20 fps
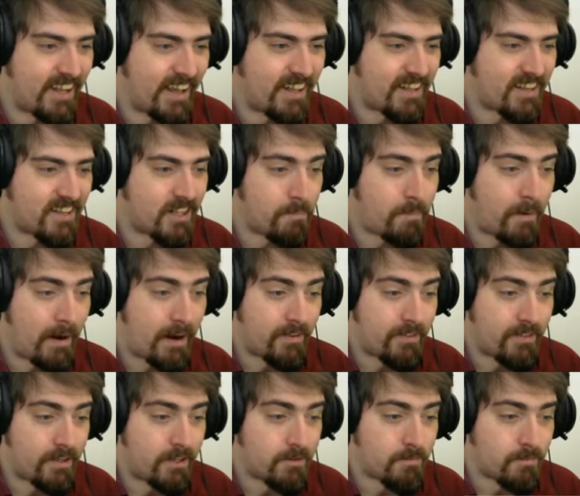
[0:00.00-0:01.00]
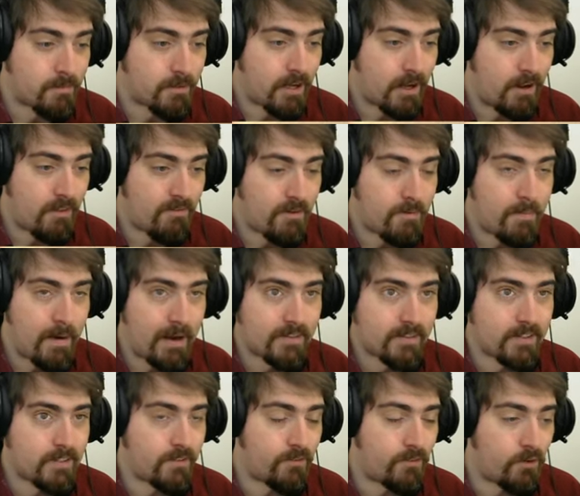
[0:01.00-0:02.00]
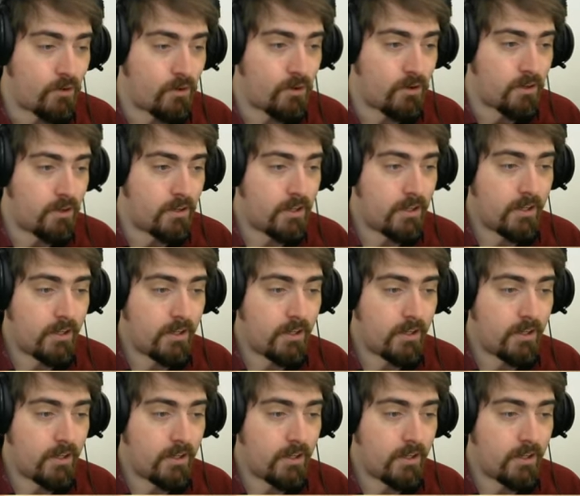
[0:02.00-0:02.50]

into the back, and these T three mexes for